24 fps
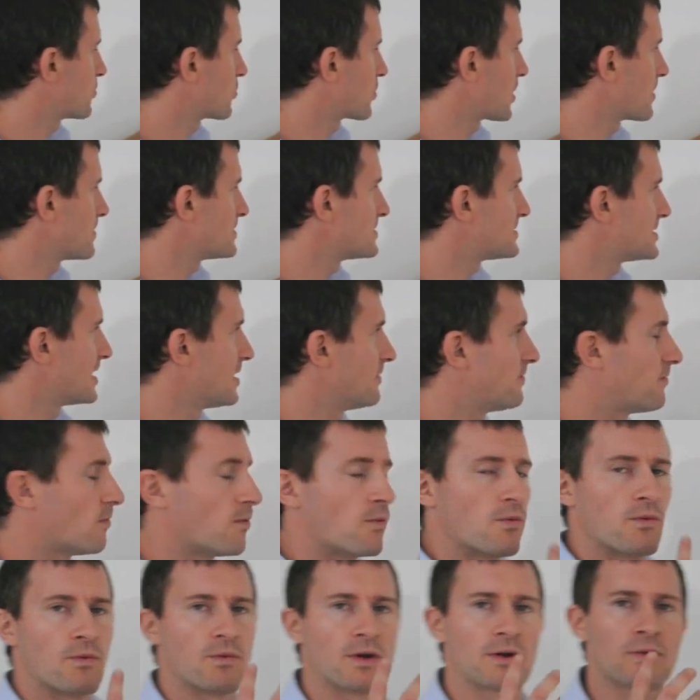program
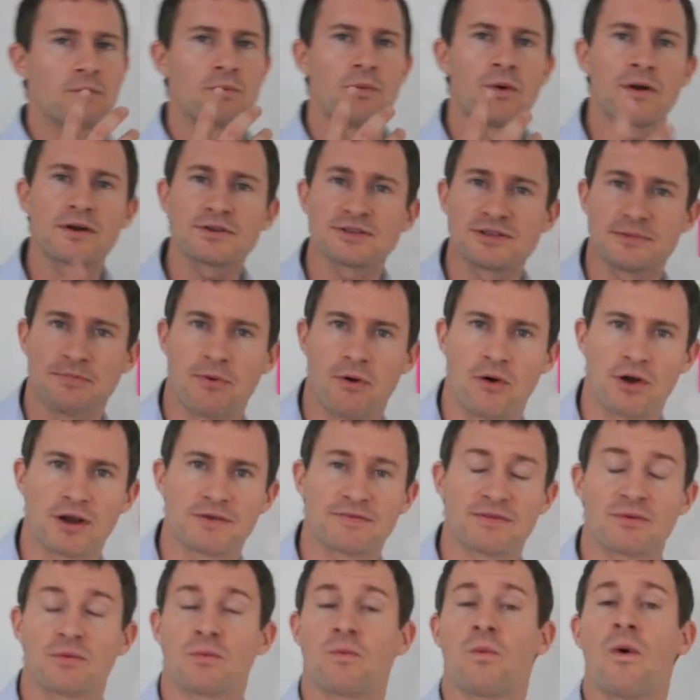itself, what is the point
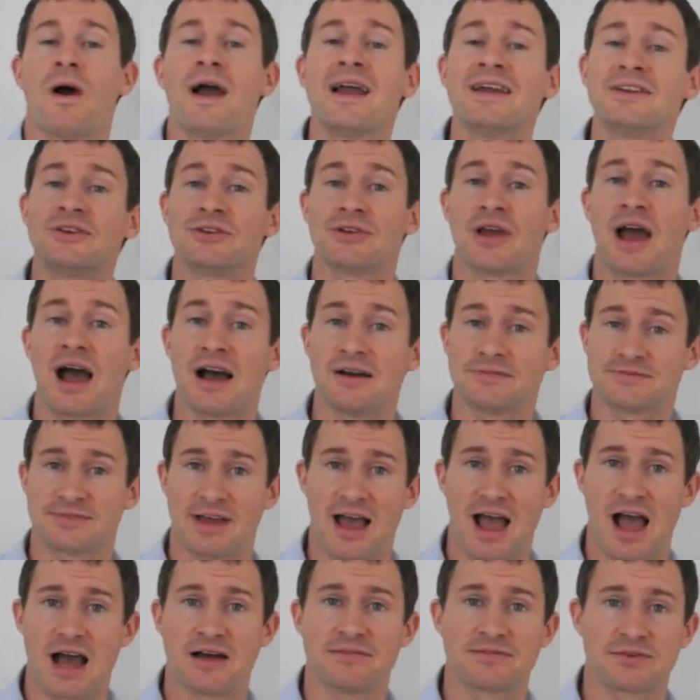of it? Why do you have to
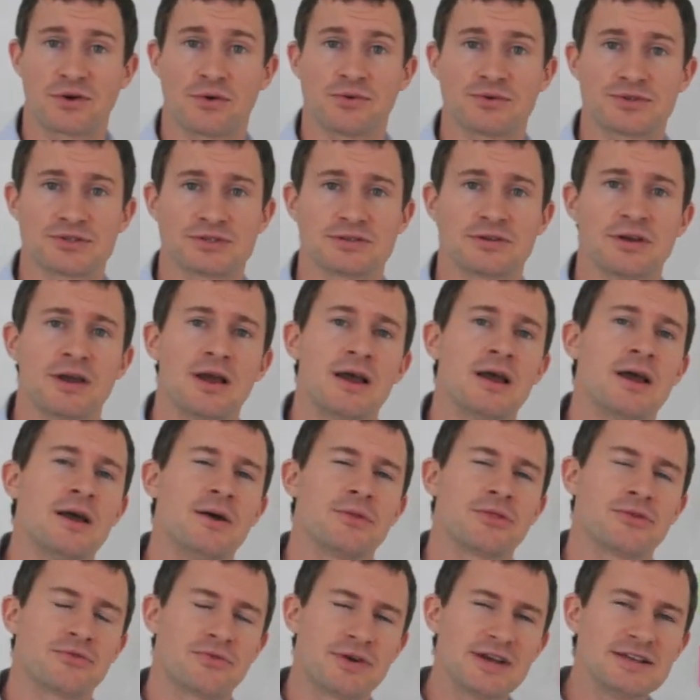have coaching?
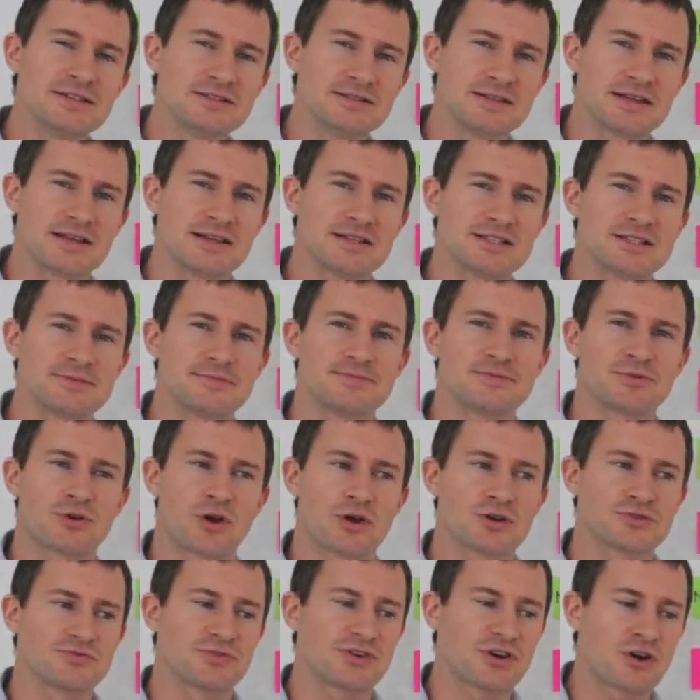The reason is
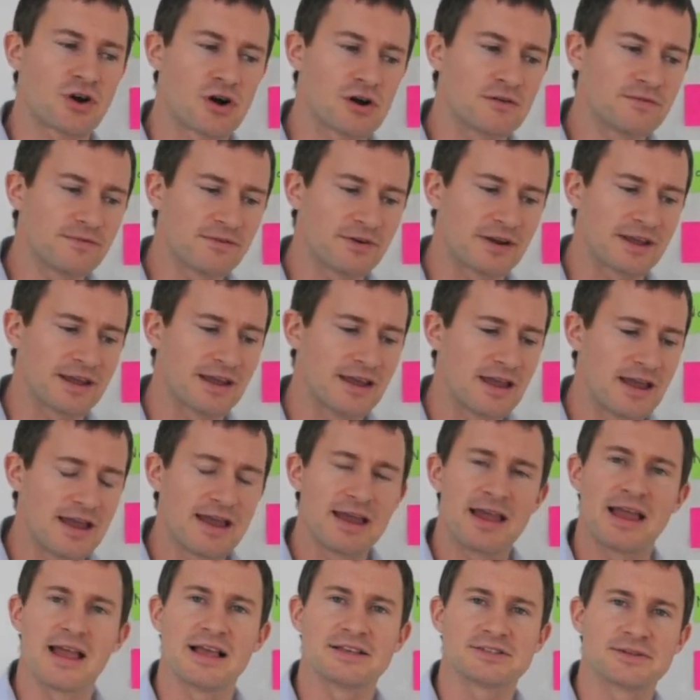because
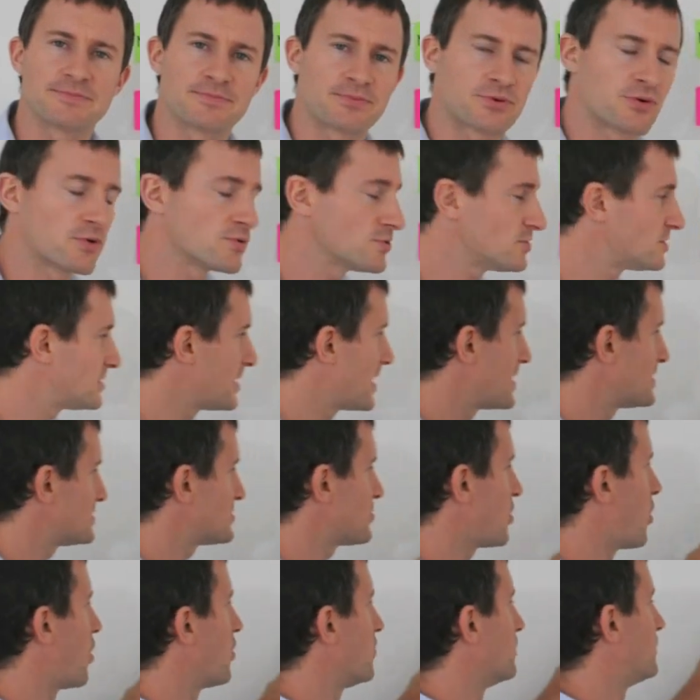recovery is a
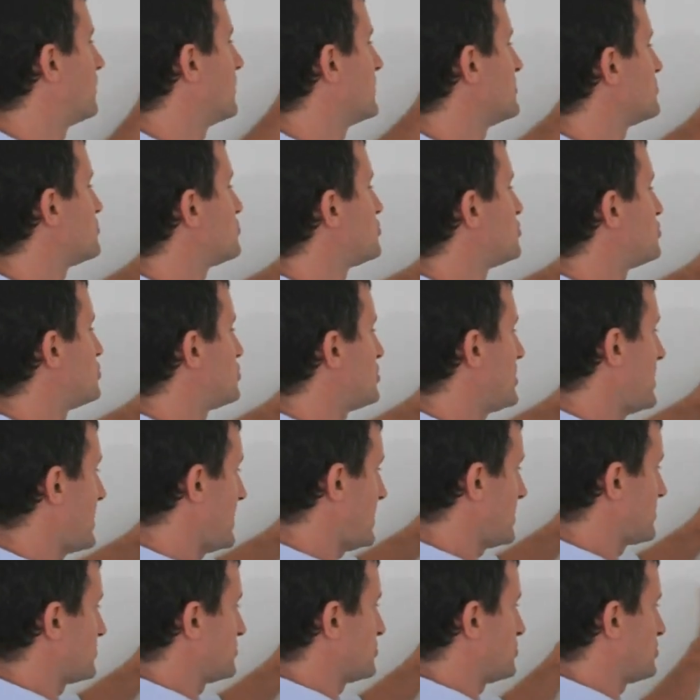process of
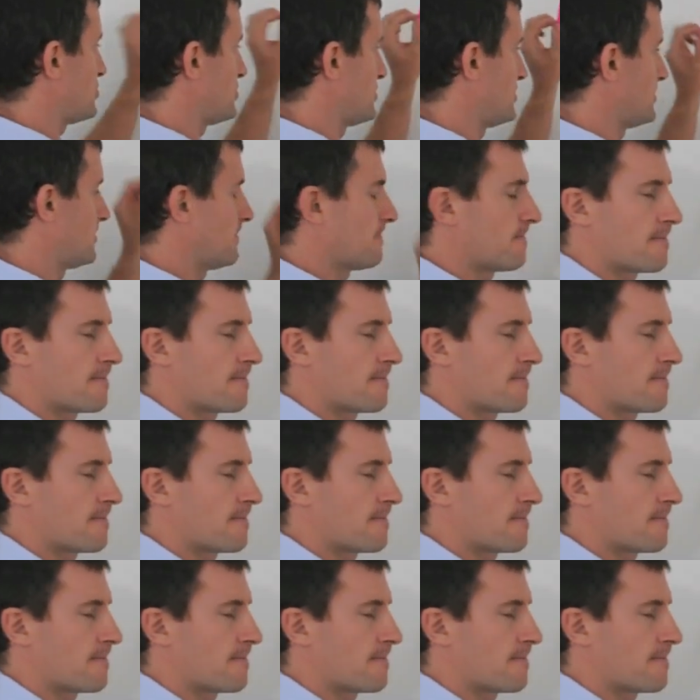change.